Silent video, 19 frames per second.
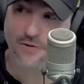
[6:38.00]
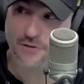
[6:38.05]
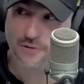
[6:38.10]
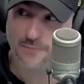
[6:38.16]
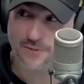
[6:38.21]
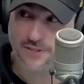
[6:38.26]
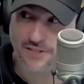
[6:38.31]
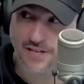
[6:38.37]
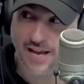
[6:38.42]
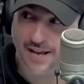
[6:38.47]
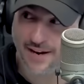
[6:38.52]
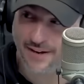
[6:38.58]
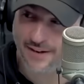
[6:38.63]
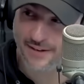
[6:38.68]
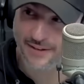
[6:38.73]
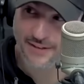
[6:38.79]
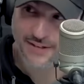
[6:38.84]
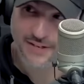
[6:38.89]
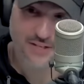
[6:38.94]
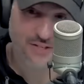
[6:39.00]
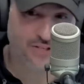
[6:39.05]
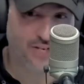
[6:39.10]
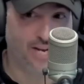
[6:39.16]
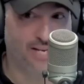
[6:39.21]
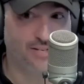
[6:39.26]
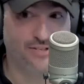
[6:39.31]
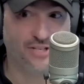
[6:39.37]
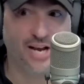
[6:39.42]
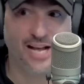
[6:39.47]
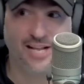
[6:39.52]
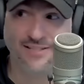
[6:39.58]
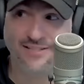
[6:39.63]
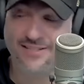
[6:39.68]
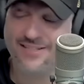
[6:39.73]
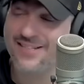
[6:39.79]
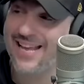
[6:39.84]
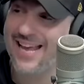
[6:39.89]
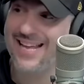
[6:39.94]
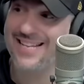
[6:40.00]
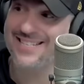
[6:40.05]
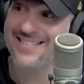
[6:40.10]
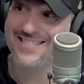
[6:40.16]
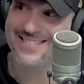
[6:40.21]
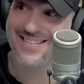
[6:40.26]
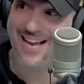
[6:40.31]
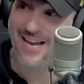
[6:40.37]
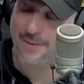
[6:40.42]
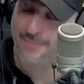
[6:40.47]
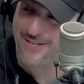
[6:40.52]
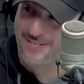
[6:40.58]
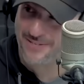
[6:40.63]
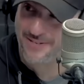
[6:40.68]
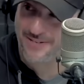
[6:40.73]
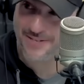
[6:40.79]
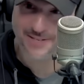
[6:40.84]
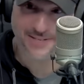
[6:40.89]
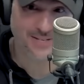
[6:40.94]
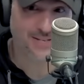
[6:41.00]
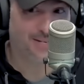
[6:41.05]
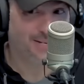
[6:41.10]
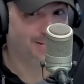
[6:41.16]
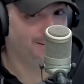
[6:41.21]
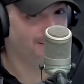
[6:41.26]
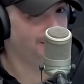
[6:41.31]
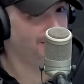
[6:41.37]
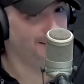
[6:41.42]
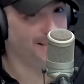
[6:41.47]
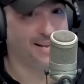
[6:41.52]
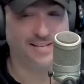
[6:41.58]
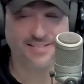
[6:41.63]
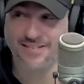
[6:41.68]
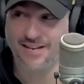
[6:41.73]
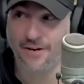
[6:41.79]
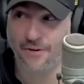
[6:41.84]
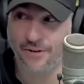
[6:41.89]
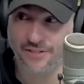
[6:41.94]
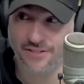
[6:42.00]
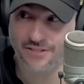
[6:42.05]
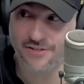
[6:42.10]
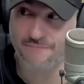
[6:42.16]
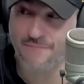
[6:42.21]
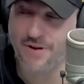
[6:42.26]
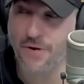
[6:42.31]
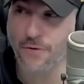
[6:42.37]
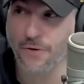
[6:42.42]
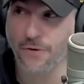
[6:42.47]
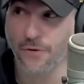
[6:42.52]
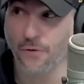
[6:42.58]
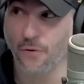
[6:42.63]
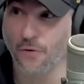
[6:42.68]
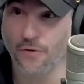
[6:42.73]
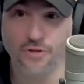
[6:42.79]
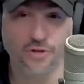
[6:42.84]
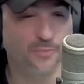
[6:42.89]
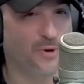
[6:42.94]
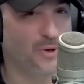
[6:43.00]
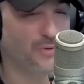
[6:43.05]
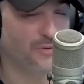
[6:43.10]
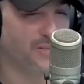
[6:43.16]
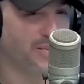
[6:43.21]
Houshmandzadeh, Chad Johnson, Ken Simonton, the Dennis Erickson Miracle Orange Bowl